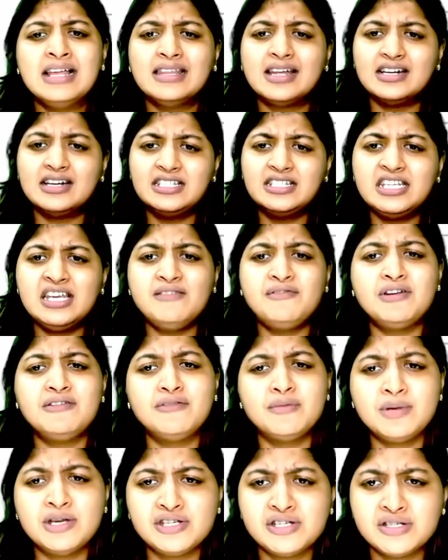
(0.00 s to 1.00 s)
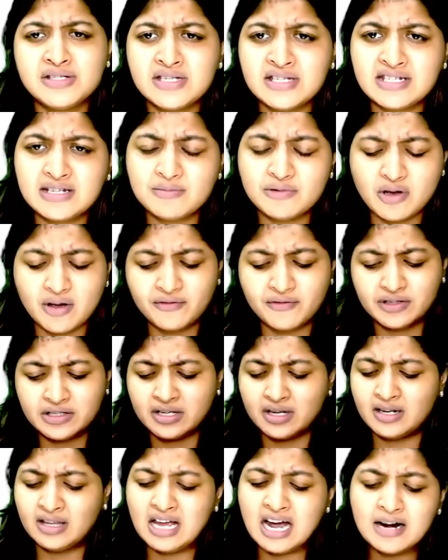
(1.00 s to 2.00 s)
that is Chief Information Systems
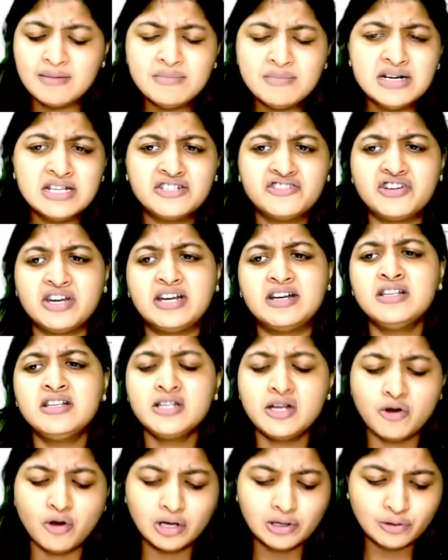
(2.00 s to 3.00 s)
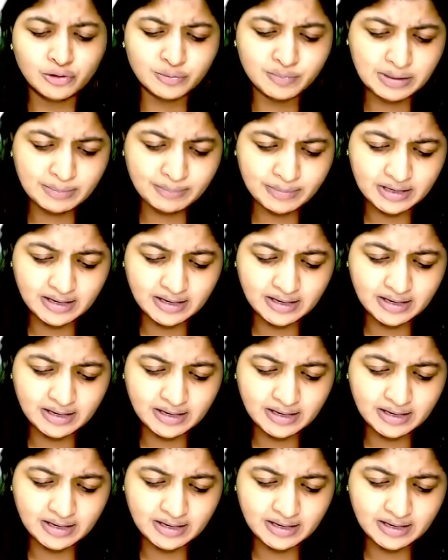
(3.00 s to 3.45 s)
Officer, the administrators and all those people.